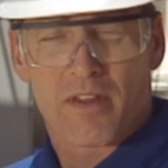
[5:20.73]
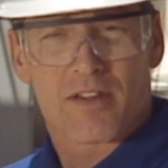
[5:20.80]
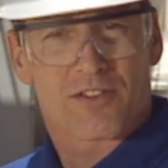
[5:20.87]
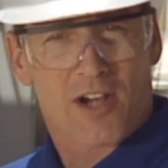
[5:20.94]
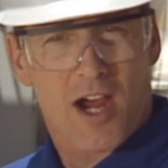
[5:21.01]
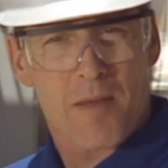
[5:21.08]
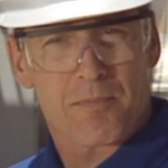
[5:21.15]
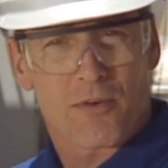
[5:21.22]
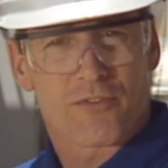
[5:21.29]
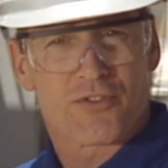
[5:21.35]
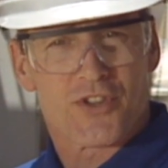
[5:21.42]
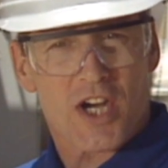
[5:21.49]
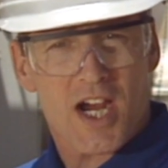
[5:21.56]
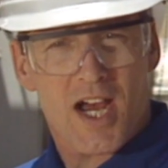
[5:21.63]
type of
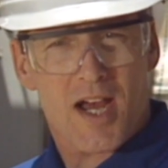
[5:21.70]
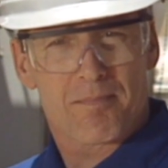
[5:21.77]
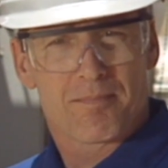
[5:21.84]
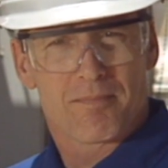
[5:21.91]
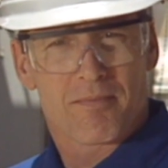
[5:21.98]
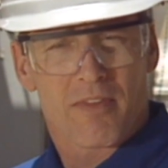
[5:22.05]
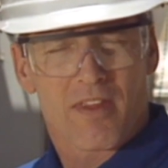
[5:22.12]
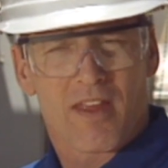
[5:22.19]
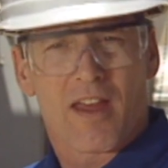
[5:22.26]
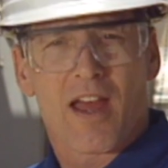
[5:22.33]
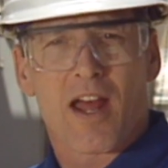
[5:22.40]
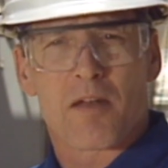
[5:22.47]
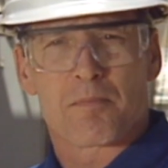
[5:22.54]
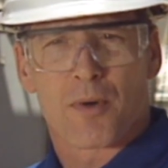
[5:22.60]
job,
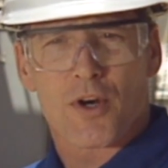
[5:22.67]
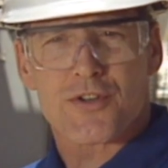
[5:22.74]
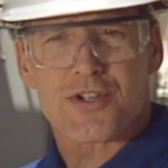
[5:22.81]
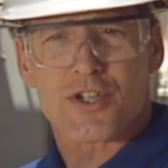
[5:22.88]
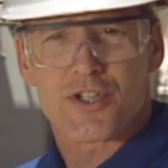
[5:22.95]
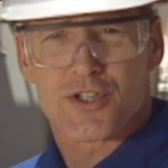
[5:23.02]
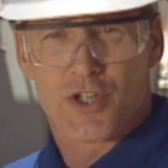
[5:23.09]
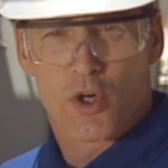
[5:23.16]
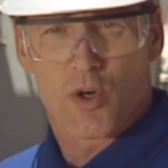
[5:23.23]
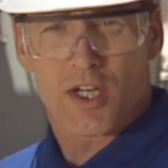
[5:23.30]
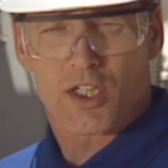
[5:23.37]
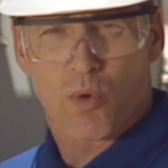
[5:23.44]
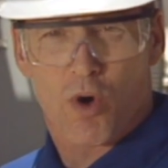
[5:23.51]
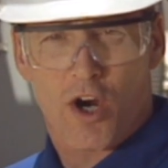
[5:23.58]
and person
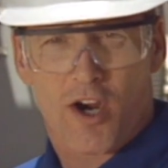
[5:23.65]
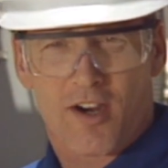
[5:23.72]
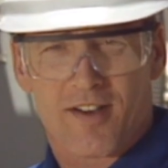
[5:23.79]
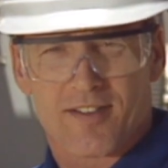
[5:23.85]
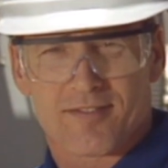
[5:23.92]
doing the work.